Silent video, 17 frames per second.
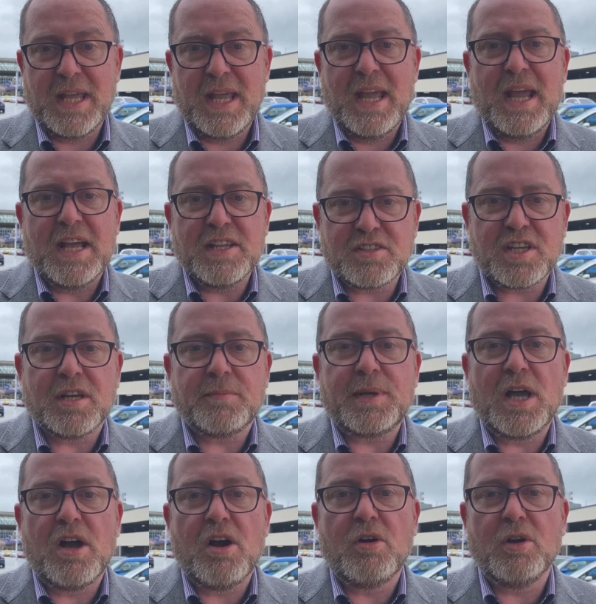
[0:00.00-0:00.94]
It's going to
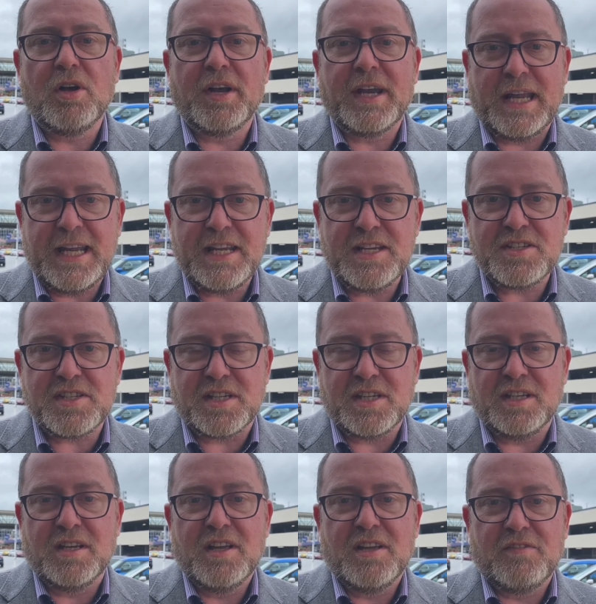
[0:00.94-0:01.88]
be a whole lot
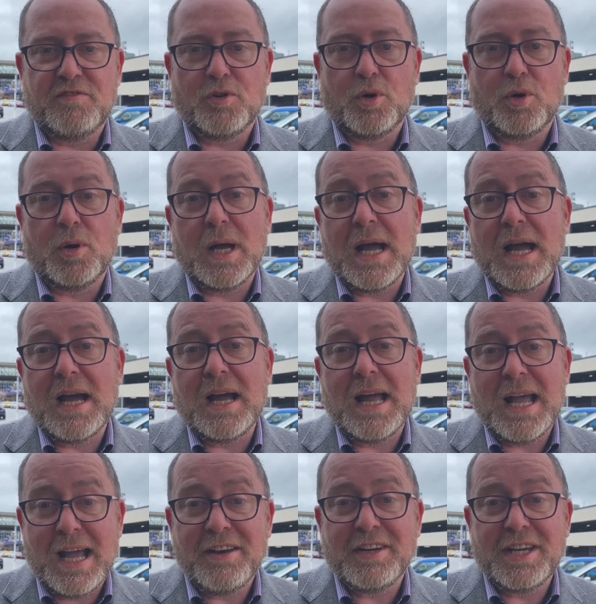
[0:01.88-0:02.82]
easier for
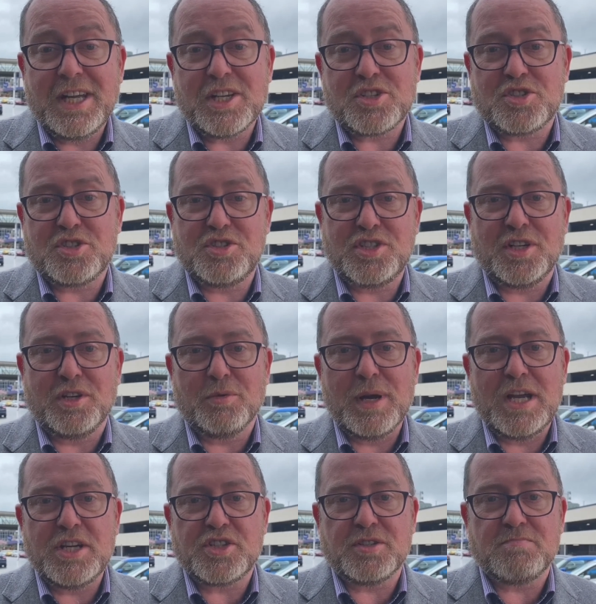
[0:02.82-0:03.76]
our next
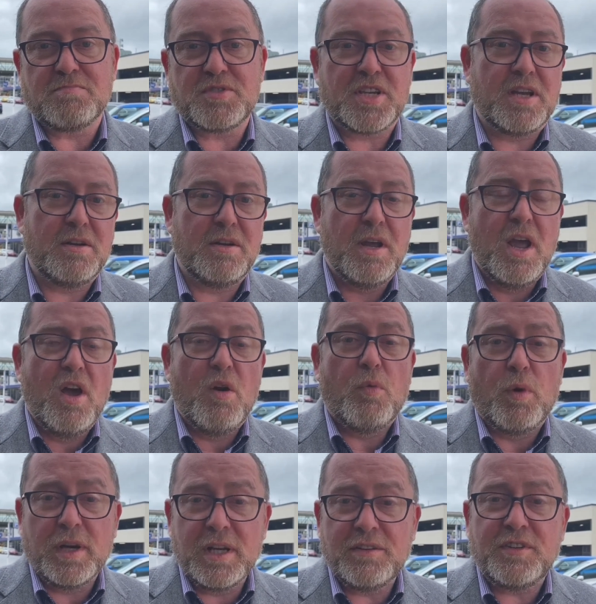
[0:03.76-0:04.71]
generation. So
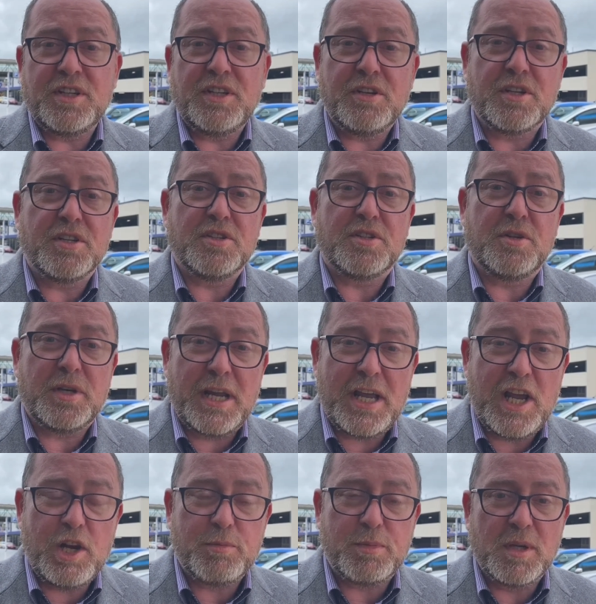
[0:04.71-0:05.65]
whatever you can do
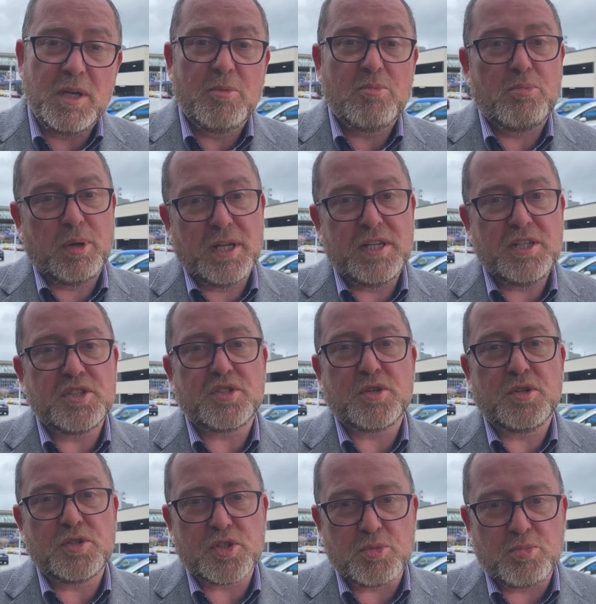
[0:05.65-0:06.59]
to help, please
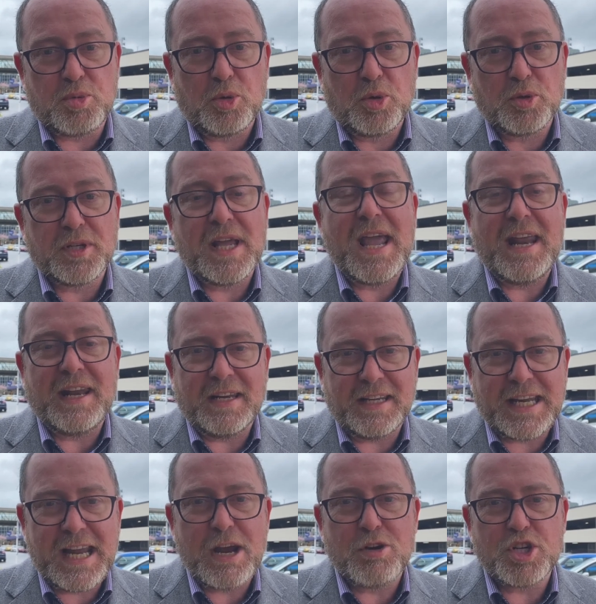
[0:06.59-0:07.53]
do support and
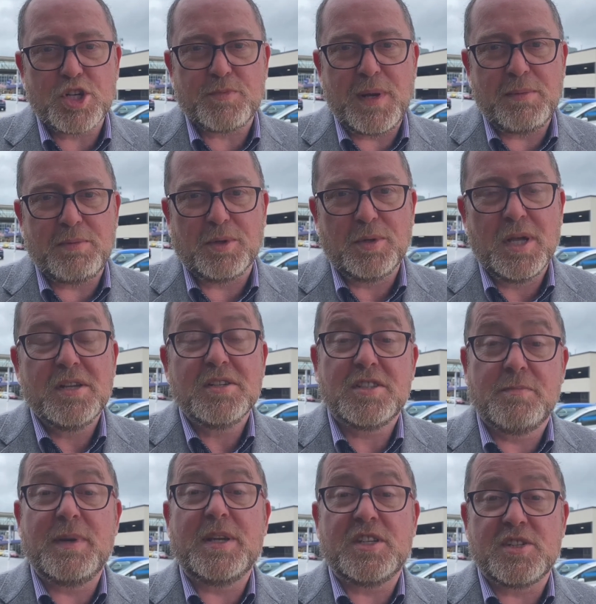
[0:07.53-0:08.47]
encourage people
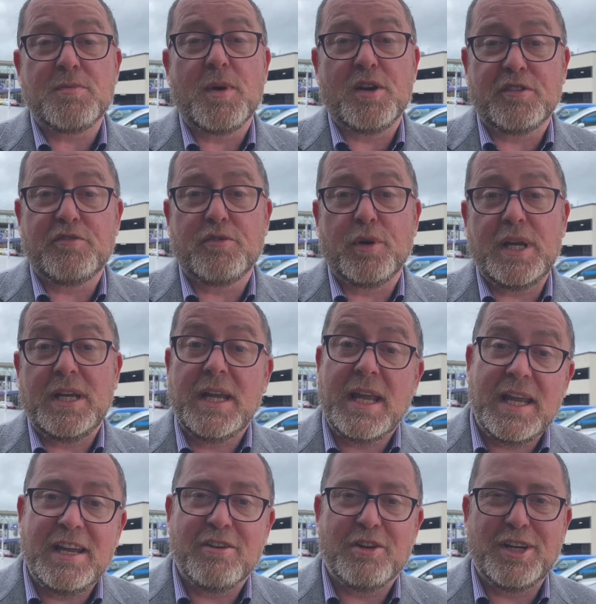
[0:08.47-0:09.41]
to be smoke-free
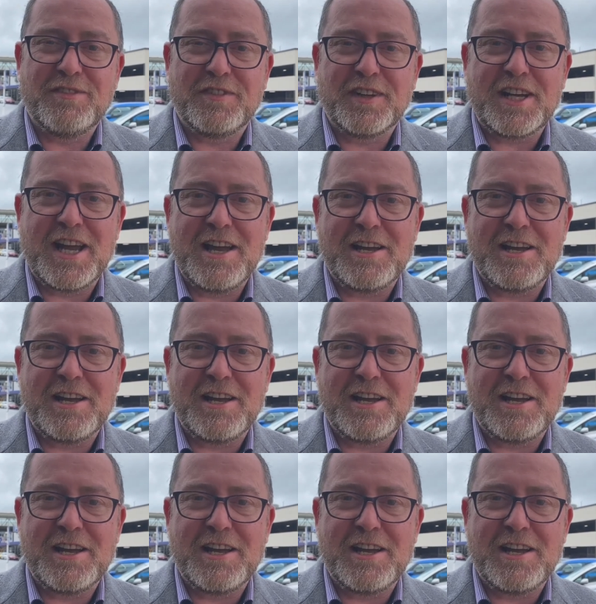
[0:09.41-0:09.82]
here in